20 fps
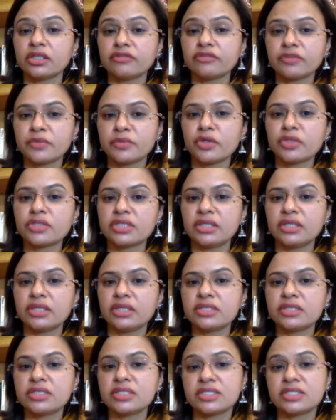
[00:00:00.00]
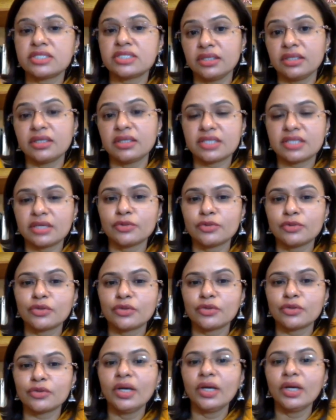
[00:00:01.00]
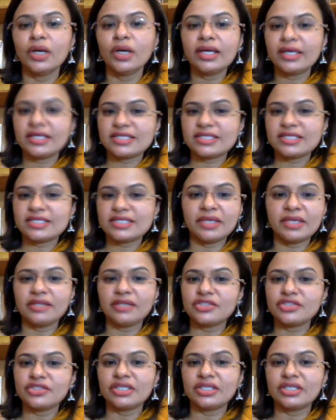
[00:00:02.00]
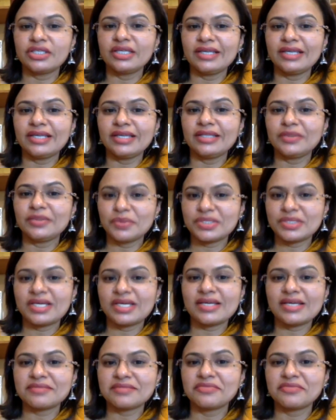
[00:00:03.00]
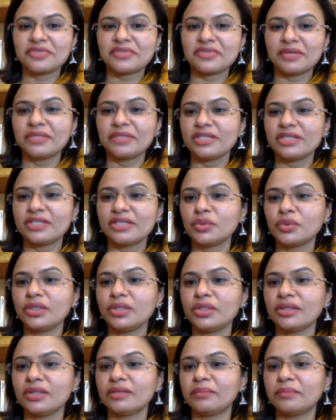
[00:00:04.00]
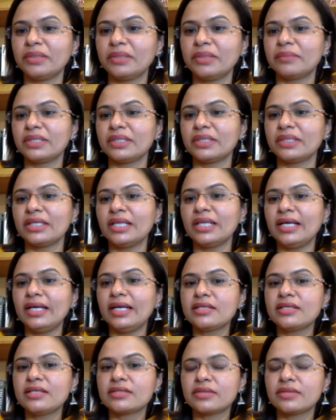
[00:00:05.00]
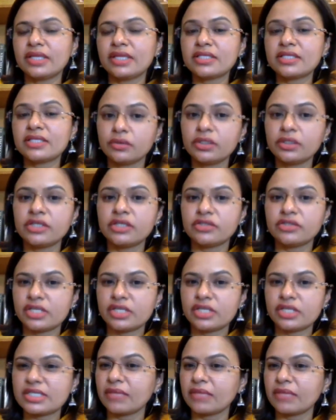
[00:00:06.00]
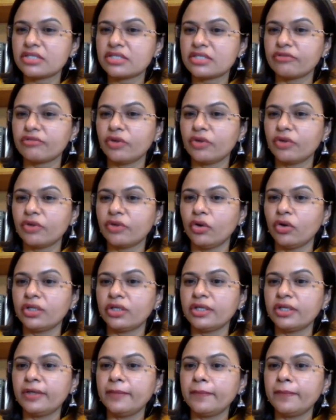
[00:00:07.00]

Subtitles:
from your seniors, and seniors can also get some energy and enthusiasm from the junior people. So that's a good, interesting mix of cohort.